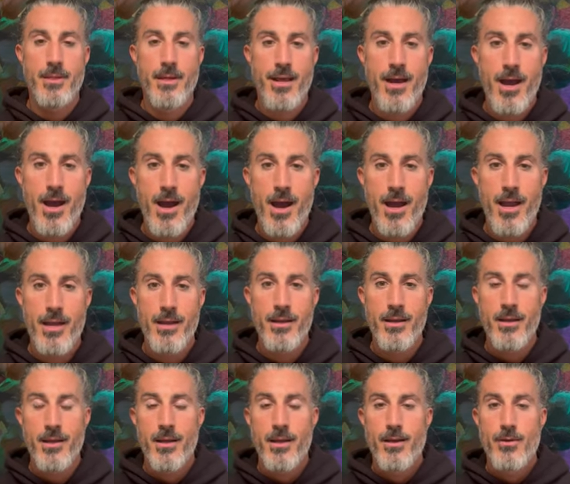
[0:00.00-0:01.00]
nine,
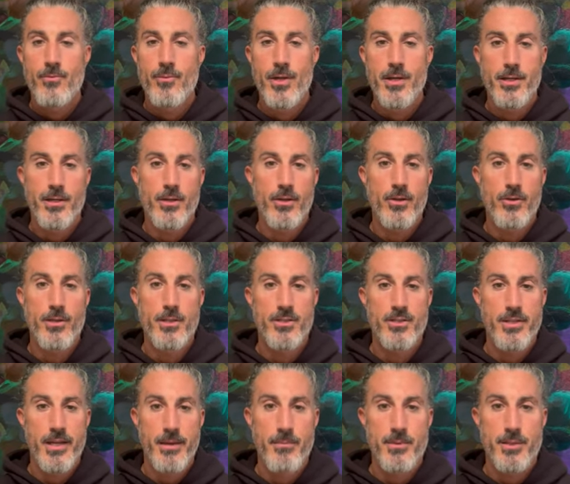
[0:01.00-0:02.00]
ready to go to
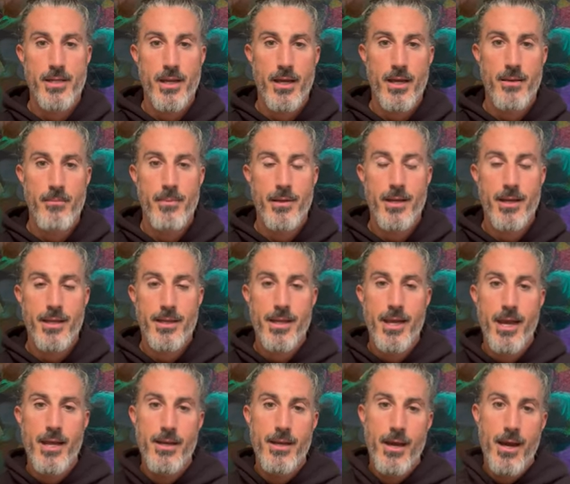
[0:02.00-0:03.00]
step 10, but I
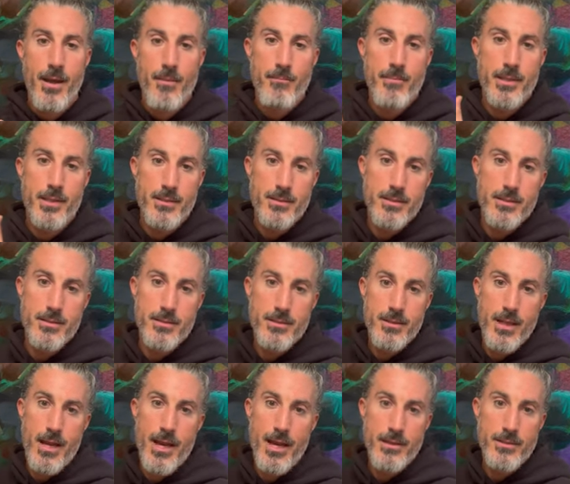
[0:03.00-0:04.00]
cannot beat this
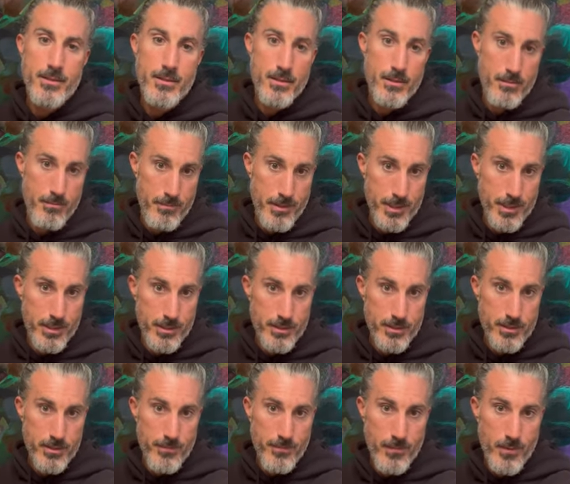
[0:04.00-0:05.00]
last piece,
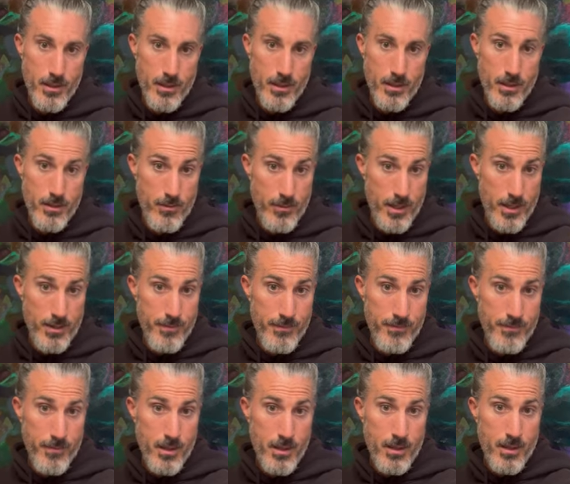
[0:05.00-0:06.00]
right?
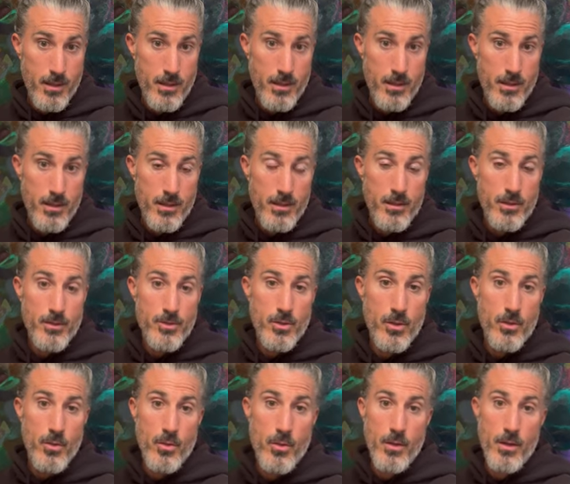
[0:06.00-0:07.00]

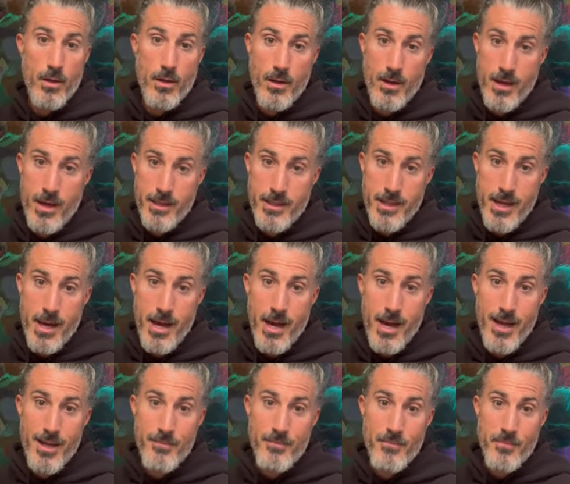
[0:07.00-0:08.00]
So I
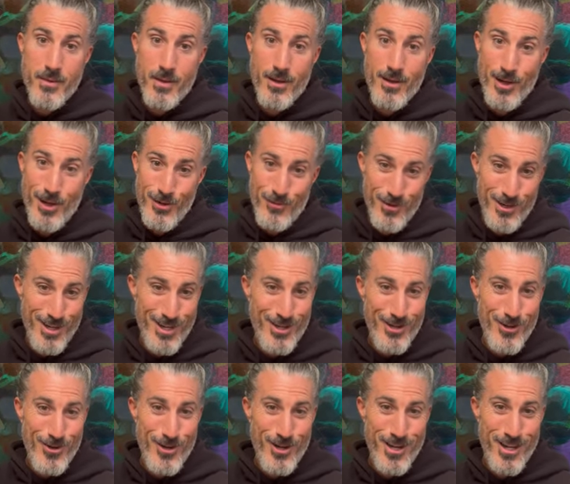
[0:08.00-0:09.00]
die, I
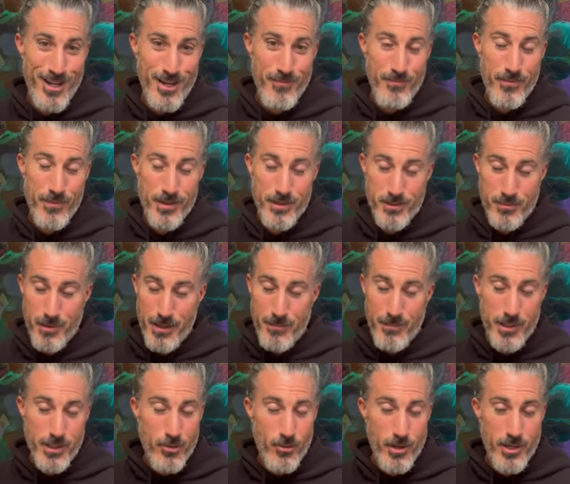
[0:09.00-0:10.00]
reincarnate. This might
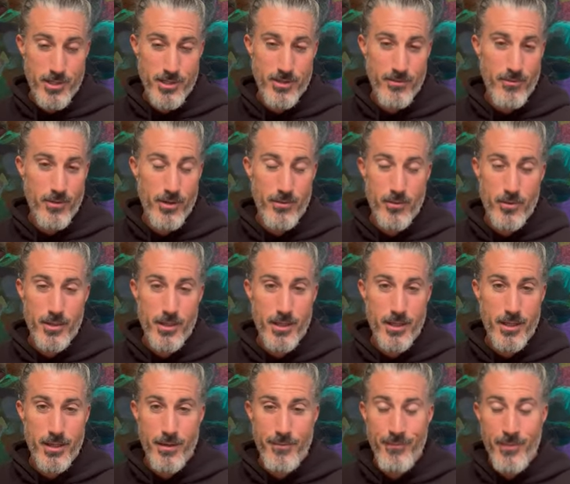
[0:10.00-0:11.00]
be crazy for everyone to
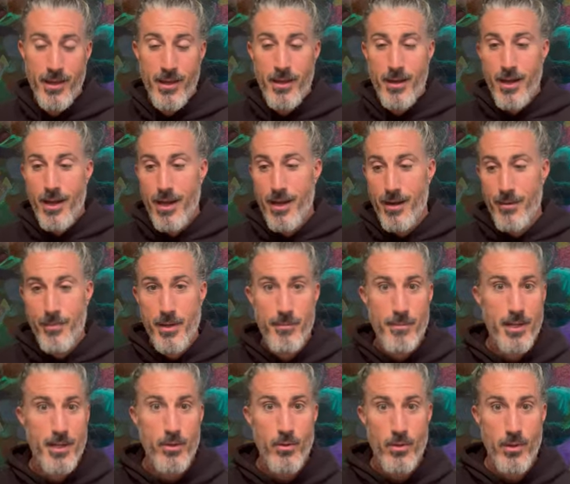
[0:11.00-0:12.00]
hear. And I'm at my
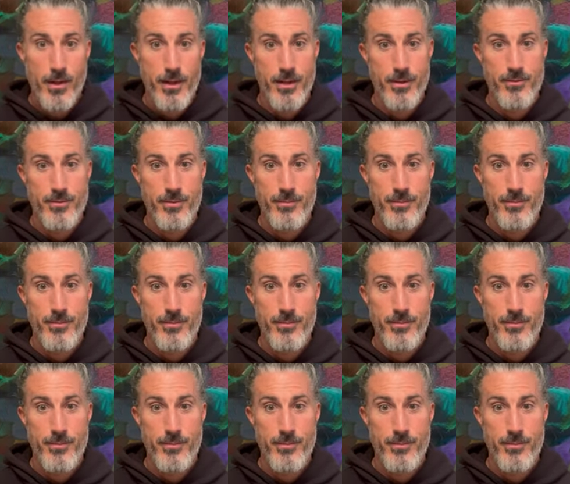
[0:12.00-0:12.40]
new life.